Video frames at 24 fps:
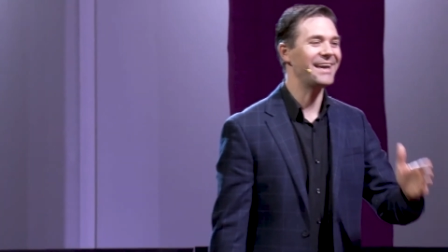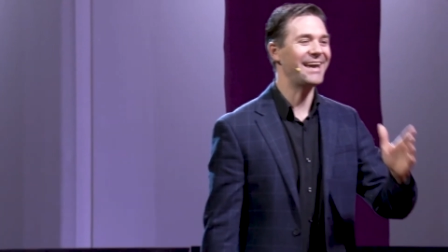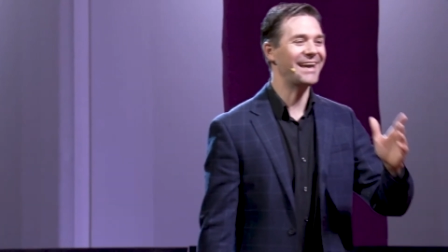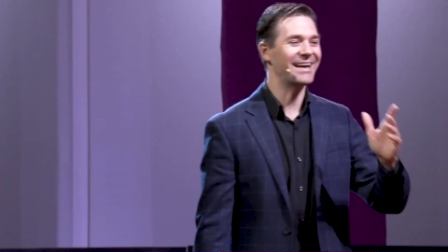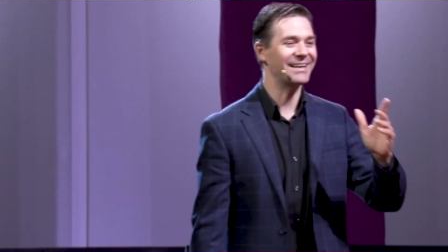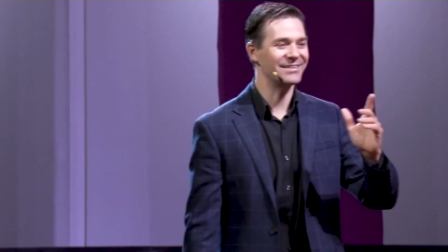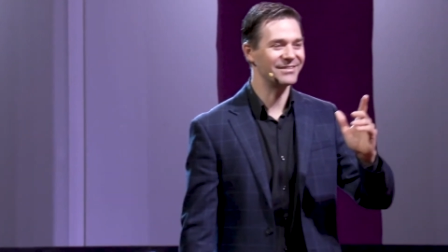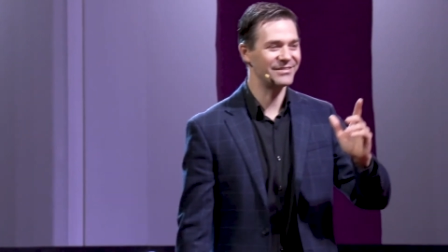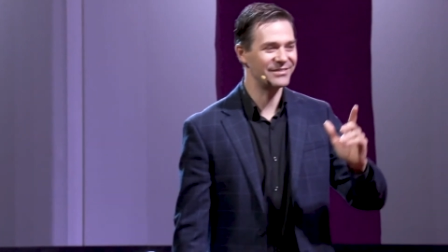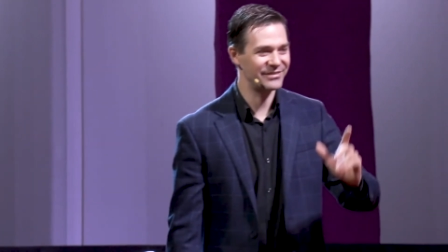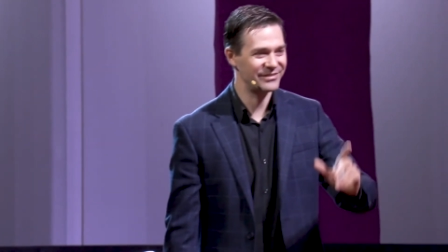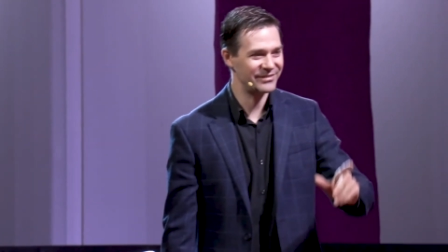
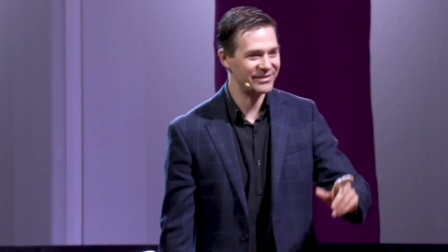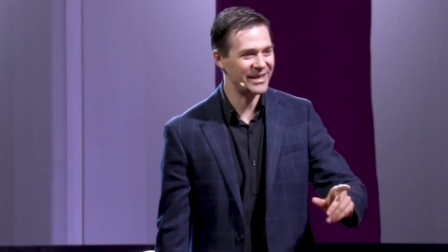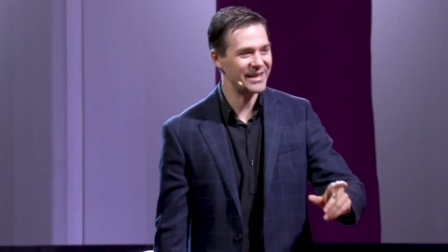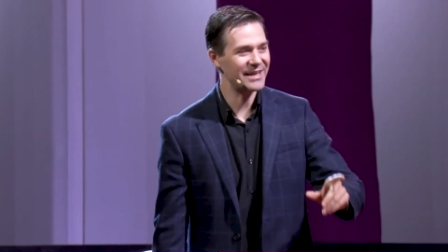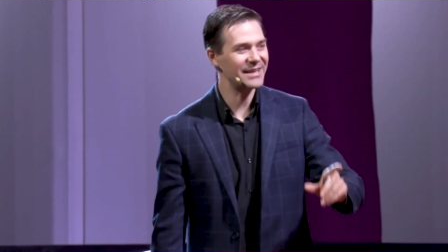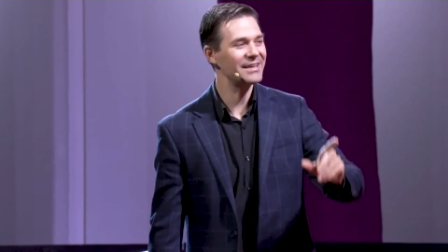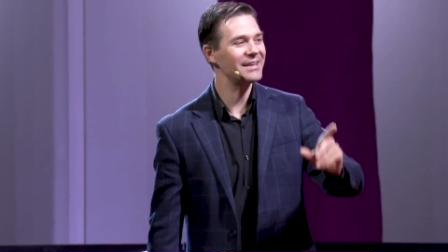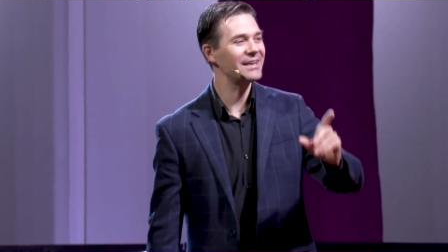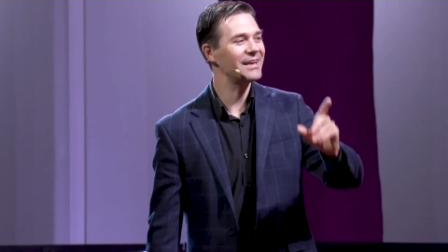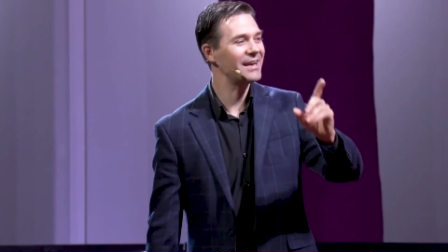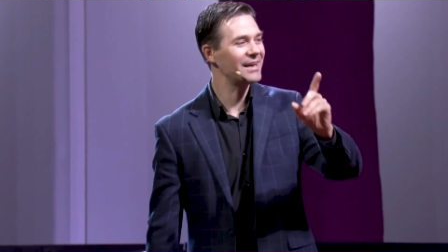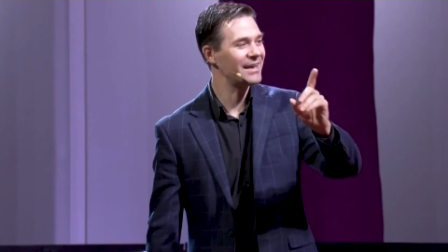and
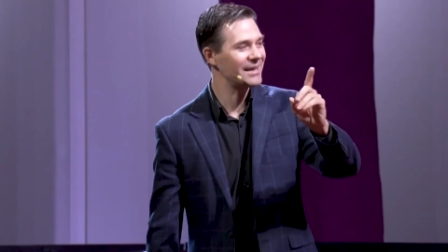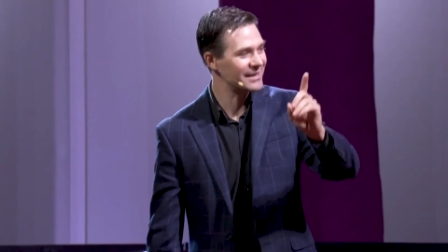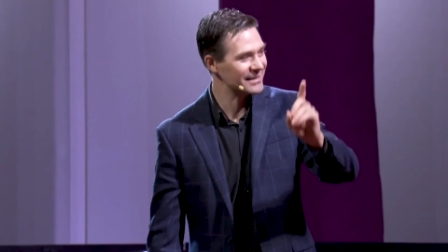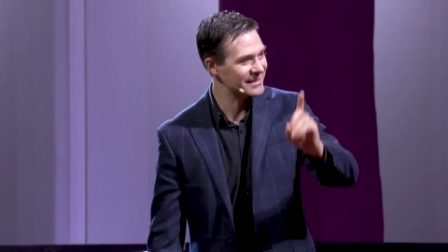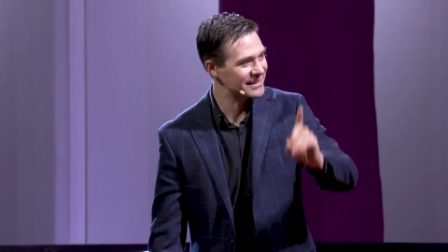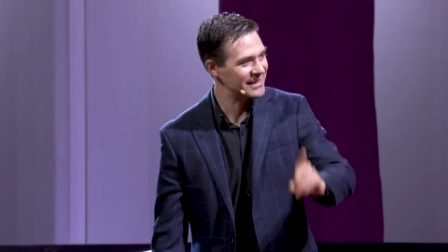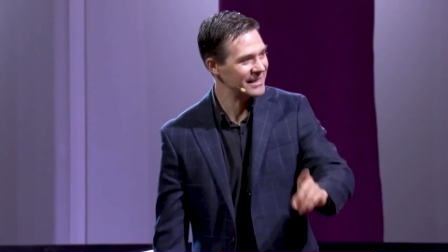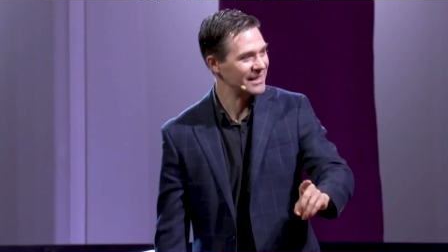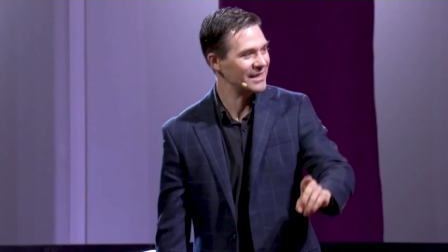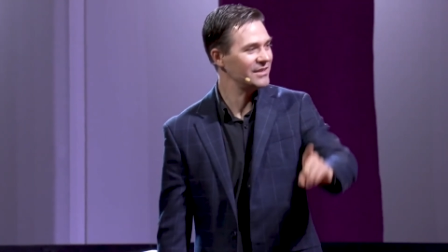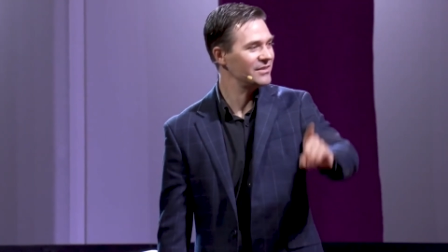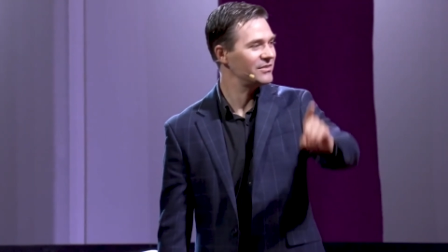sin
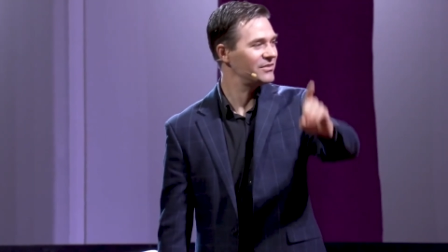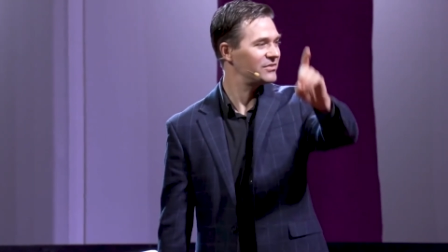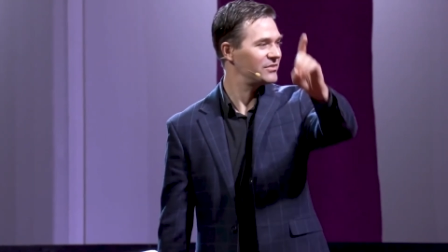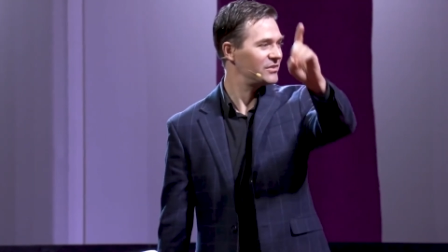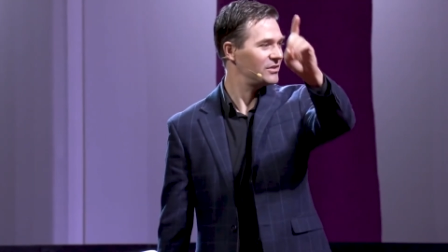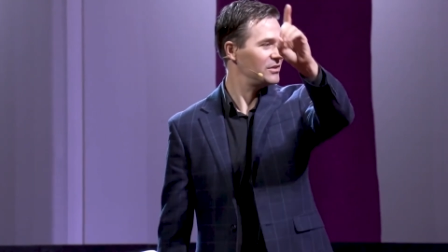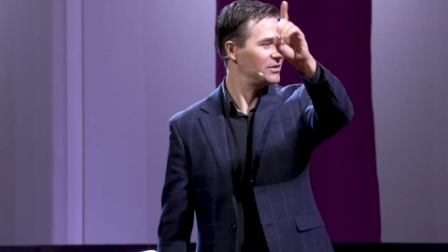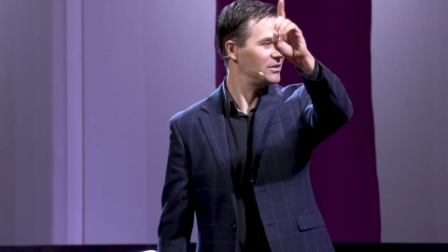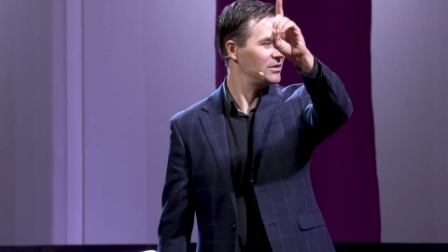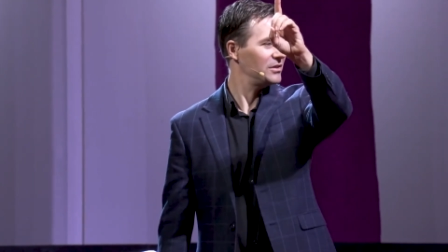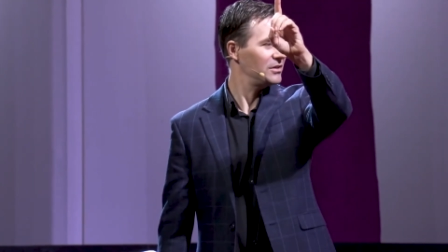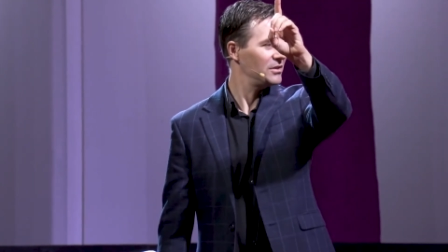against
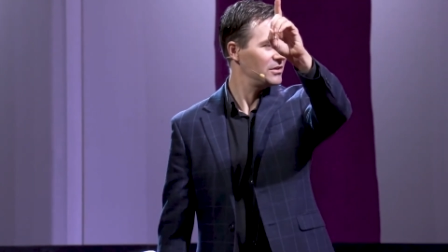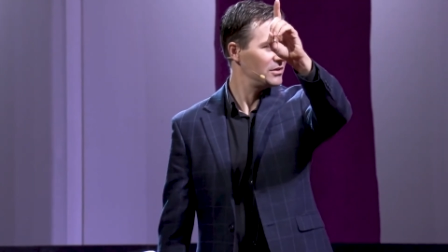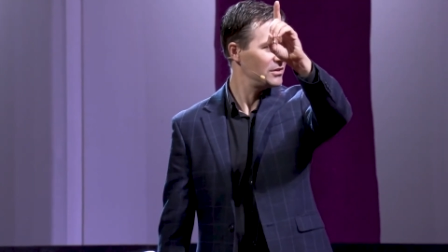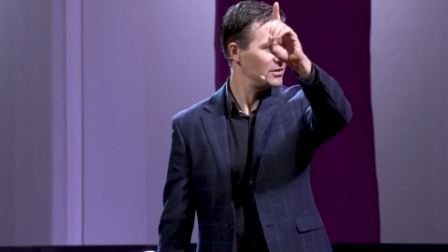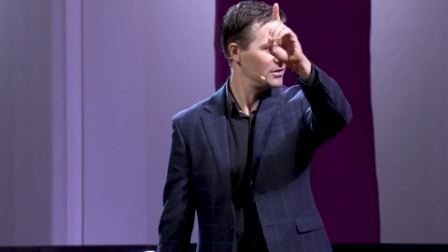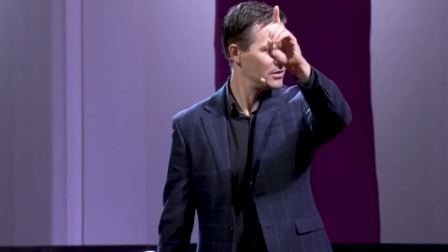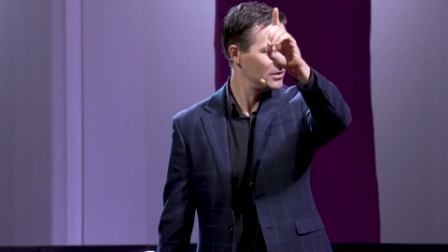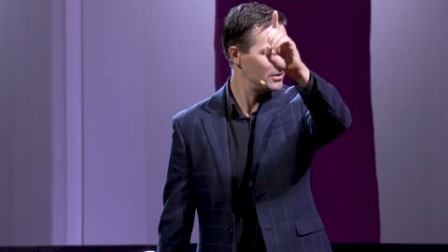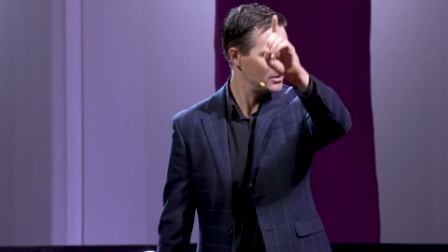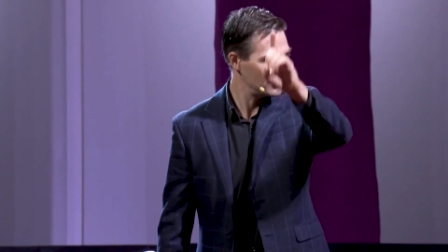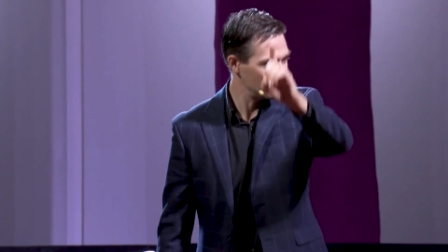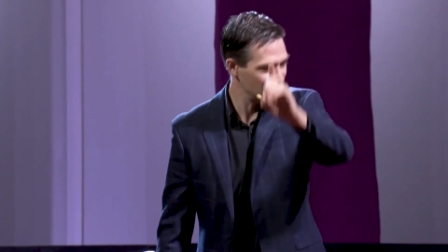
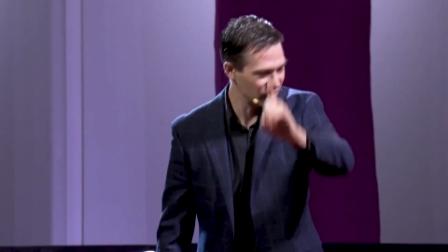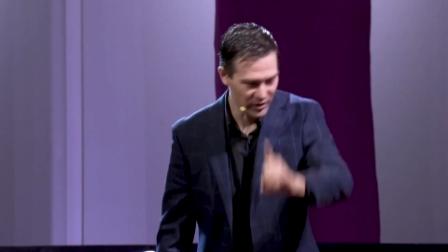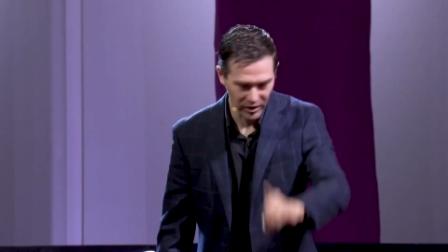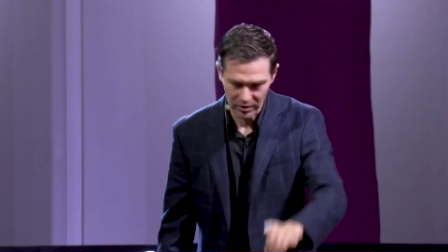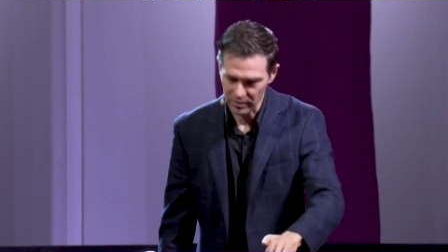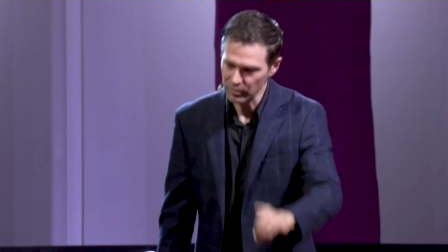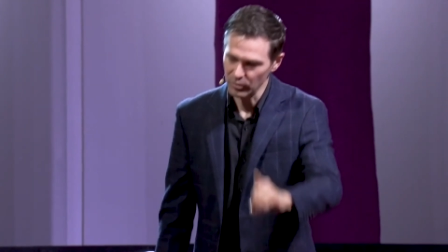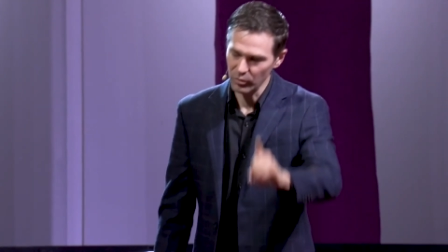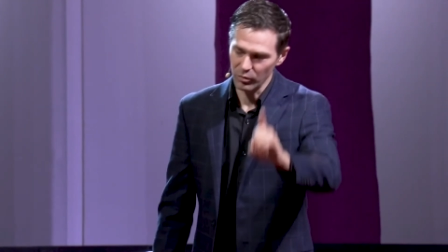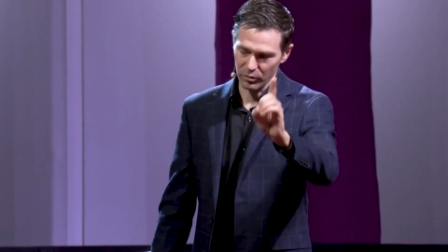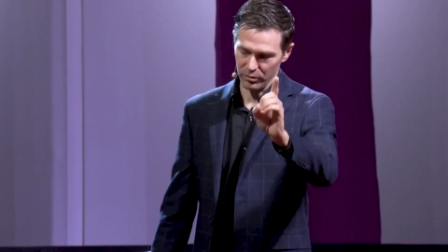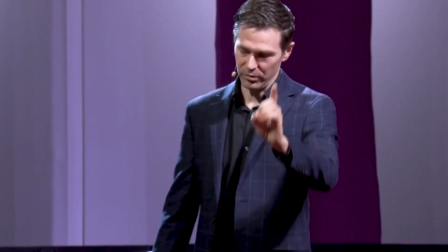the
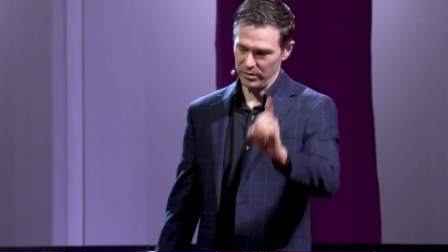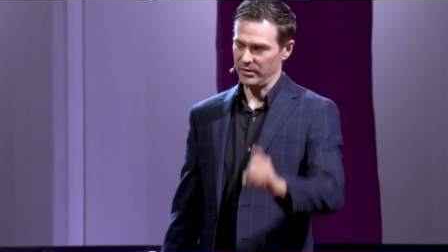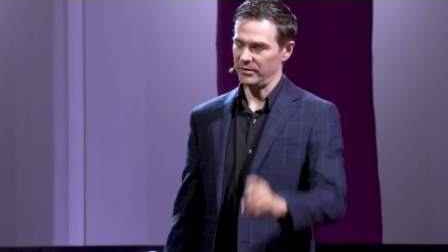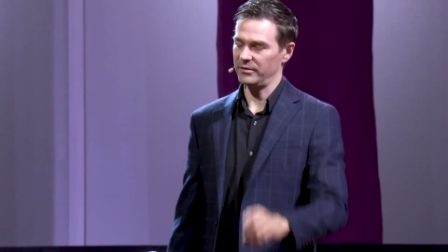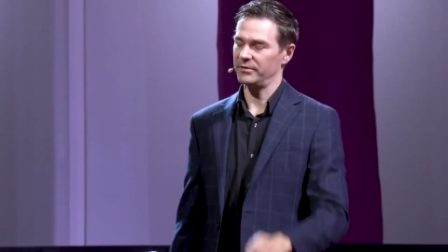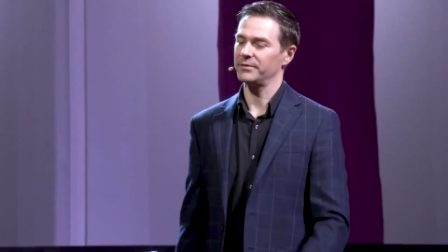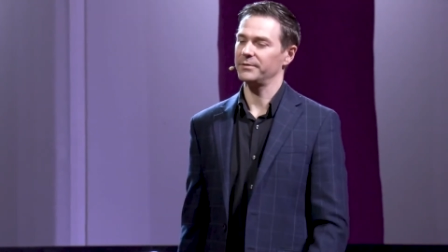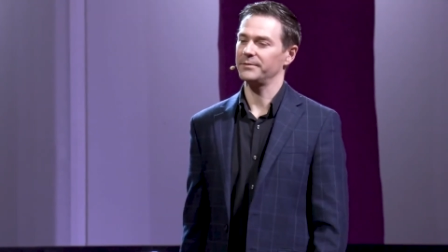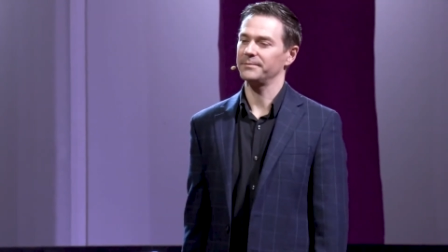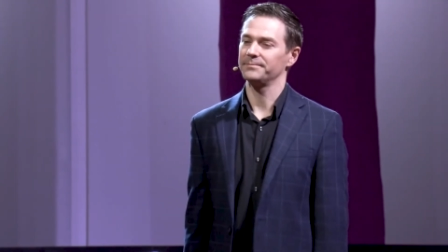Lord?